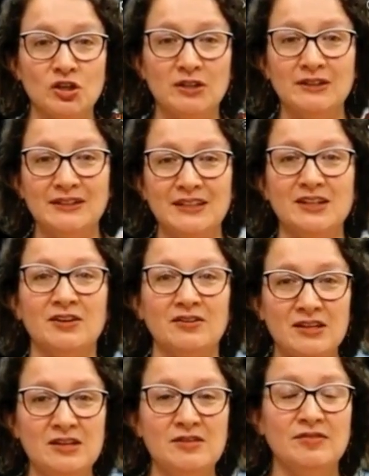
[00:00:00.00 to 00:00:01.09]
clear,
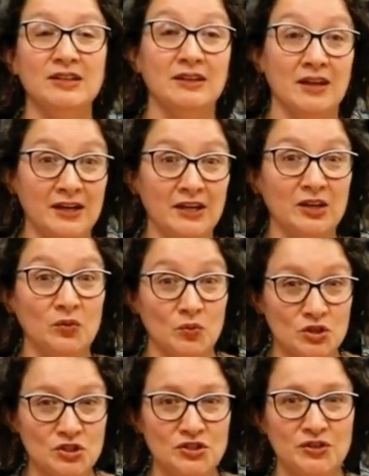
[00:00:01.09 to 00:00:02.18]
even lighting
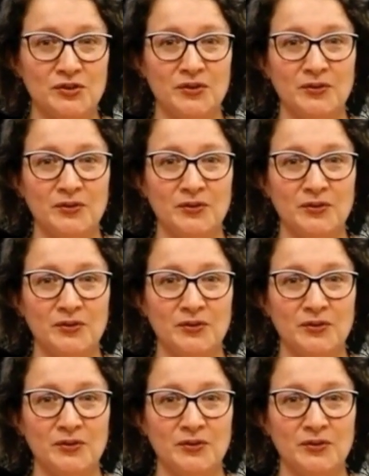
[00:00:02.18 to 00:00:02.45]
would do.